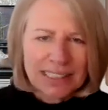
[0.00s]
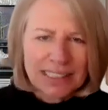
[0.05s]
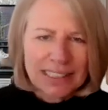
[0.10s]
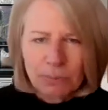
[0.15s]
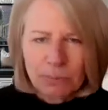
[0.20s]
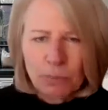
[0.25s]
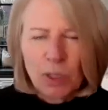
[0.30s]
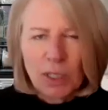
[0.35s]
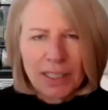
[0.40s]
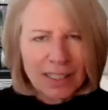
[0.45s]

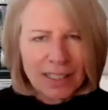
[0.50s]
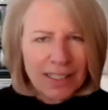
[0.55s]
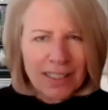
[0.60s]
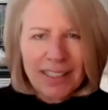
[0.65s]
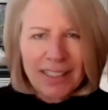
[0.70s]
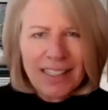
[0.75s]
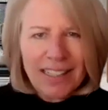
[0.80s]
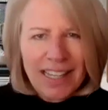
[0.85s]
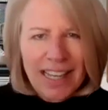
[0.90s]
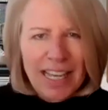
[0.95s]
It's what
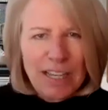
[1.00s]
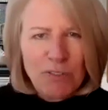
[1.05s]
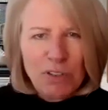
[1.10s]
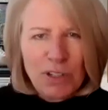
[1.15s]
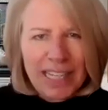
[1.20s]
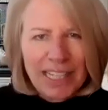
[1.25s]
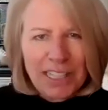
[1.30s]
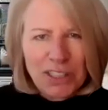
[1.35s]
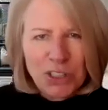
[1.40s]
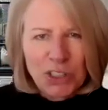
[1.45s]

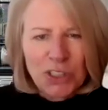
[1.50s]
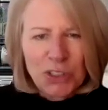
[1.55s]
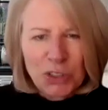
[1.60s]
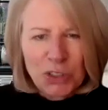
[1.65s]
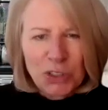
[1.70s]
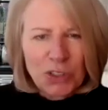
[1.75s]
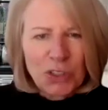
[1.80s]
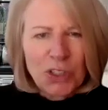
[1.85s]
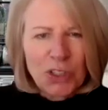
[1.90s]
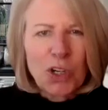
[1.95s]
every agent
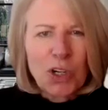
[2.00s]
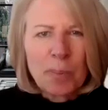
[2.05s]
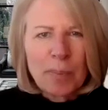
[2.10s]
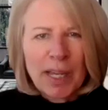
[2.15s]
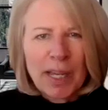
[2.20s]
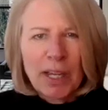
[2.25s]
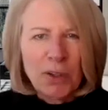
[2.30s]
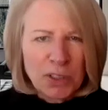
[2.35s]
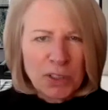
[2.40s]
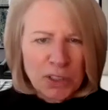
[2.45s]
should know
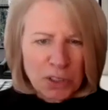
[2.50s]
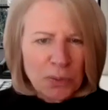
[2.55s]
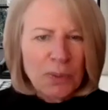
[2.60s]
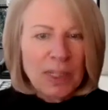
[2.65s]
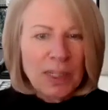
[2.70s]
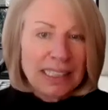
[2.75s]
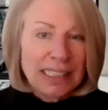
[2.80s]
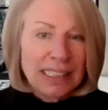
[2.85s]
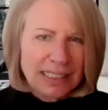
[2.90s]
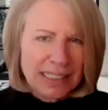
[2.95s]
about
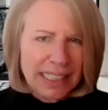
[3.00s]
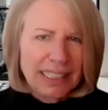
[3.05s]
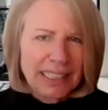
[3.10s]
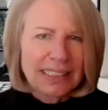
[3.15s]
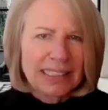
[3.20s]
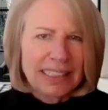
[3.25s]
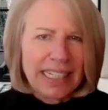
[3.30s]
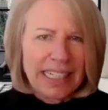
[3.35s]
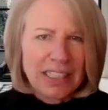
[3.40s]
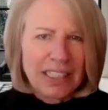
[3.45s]
real estate
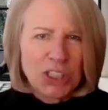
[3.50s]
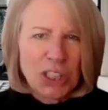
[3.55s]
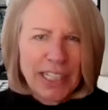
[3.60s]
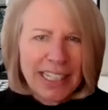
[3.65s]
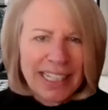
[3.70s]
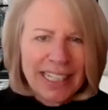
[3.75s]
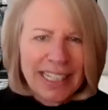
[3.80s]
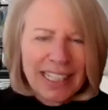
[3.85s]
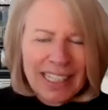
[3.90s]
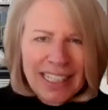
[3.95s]

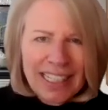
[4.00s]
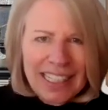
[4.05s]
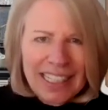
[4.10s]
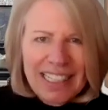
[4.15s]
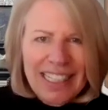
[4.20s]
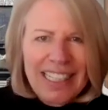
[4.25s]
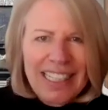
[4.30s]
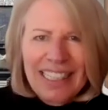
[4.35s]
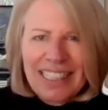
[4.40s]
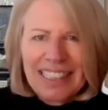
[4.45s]
staging,
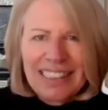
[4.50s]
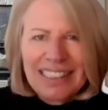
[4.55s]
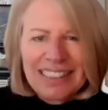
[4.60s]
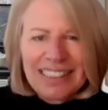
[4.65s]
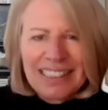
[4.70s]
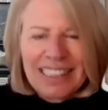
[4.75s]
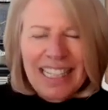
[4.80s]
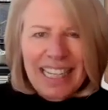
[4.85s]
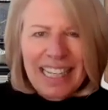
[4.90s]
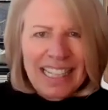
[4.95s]

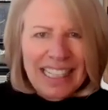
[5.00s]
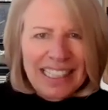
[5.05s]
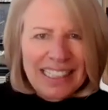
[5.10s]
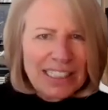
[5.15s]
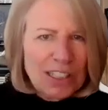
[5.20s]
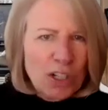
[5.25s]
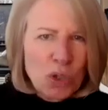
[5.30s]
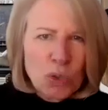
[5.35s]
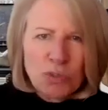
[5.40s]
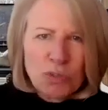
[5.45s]
is
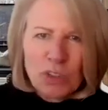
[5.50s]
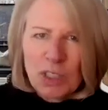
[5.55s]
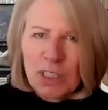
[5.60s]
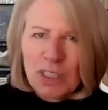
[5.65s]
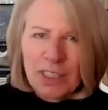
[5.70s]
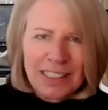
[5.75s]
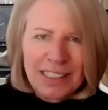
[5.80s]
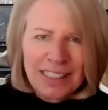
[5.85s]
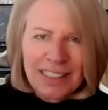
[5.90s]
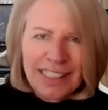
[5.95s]
that
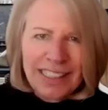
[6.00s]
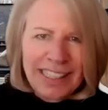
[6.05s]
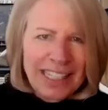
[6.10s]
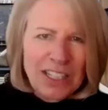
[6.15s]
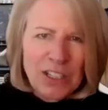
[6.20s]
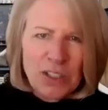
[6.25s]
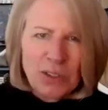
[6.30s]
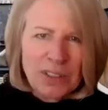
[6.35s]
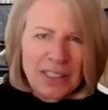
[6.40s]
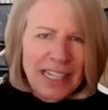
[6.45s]
over
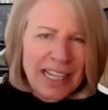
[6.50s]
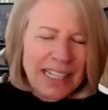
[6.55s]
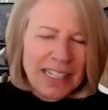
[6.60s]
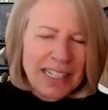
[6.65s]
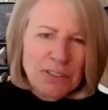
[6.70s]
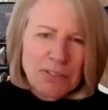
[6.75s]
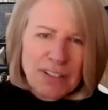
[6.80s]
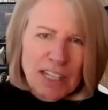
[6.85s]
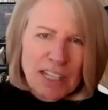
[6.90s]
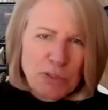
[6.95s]

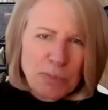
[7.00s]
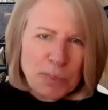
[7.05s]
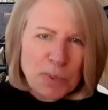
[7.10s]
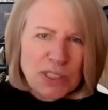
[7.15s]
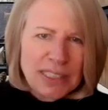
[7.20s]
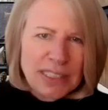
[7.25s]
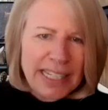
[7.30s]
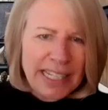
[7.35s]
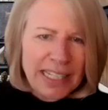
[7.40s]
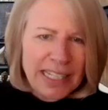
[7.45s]

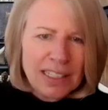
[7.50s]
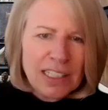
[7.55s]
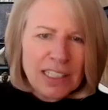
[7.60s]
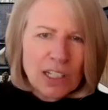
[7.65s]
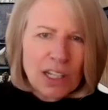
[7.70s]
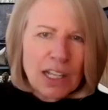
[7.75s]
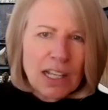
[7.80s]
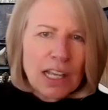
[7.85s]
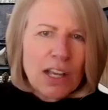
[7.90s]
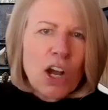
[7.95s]

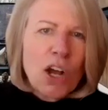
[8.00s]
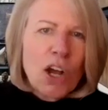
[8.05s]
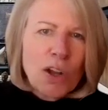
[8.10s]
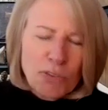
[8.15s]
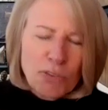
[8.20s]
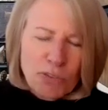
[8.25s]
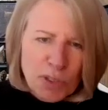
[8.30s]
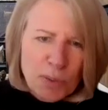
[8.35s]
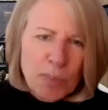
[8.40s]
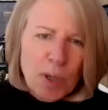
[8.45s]
95%
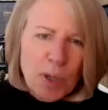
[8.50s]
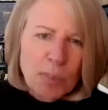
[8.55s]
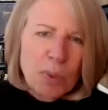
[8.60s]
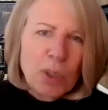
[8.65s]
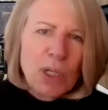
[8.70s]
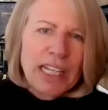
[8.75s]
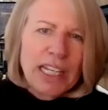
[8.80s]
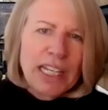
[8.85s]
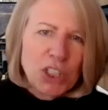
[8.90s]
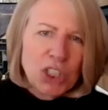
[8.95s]
of the
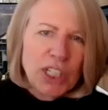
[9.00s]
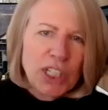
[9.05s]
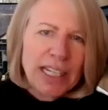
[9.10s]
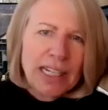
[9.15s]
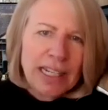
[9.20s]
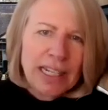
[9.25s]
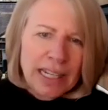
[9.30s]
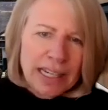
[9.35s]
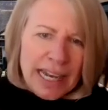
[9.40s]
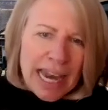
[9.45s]

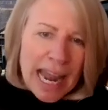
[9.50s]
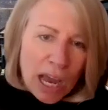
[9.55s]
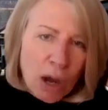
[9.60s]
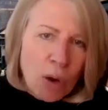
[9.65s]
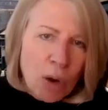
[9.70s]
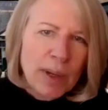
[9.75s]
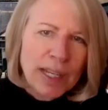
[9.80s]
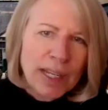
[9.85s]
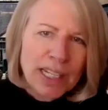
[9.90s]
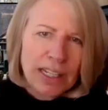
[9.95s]
population
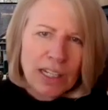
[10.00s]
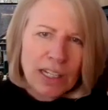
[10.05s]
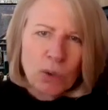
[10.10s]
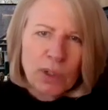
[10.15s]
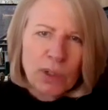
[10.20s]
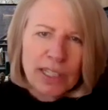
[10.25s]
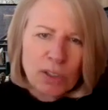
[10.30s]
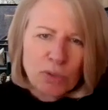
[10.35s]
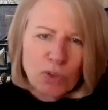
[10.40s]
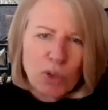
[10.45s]
now, when they're
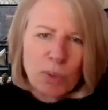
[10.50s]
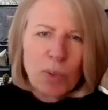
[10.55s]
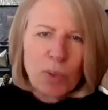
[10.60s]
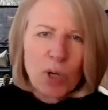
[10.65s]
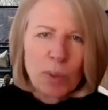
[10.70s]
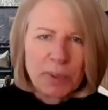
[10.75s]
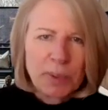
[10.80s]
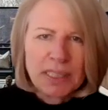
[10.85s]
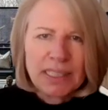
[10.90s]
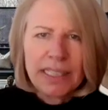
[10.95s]
looking for
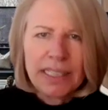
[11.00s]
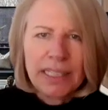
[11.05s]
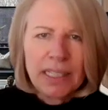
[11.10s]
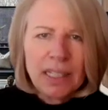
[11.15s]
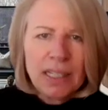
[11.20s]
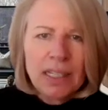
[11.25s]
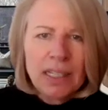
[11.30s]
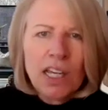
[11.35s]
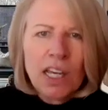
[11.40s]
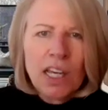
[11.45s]

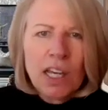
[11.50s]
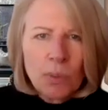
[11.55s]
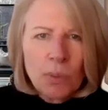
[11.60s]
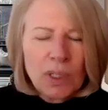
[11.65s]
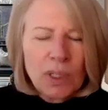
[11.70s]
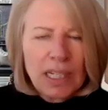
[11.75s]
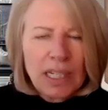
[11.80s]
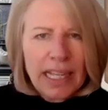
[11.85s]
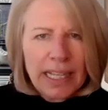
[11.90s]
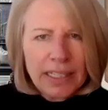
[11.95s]
property,
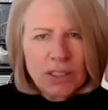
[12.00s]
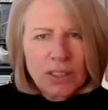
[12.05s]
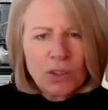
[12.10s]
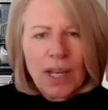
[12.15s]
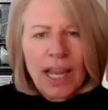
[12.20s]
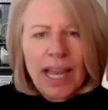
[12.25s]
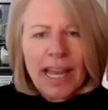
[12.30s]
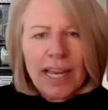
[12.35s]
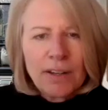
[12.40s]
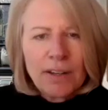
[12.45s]
would like to
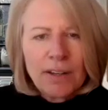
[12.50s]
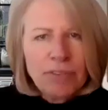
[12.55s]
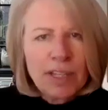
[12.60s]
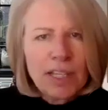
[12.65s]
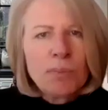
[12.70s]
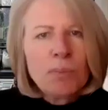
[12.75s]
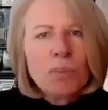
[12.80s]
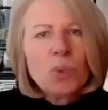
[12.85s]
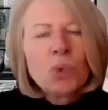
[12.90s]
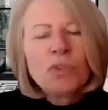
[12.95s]
have
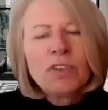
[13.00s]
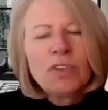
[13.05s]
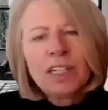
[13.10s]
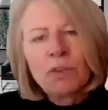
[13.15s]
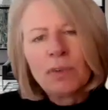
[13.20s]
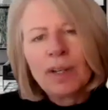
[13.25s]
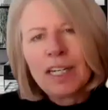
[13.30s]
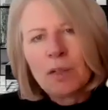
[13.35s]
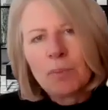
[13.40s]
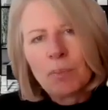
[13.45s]
a
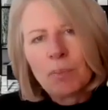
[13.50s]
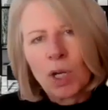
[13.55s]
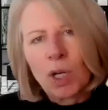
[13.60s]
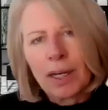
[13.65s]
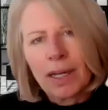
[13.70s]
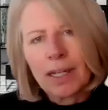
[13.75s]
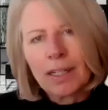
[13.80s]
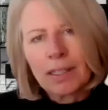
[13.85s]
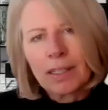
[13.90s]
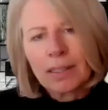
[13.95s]
move-in ready
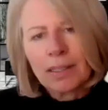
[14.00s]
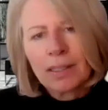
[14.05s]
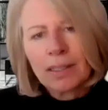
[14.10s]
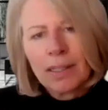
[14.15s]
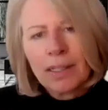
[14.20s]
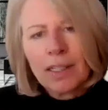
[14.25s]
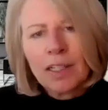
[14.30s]
product.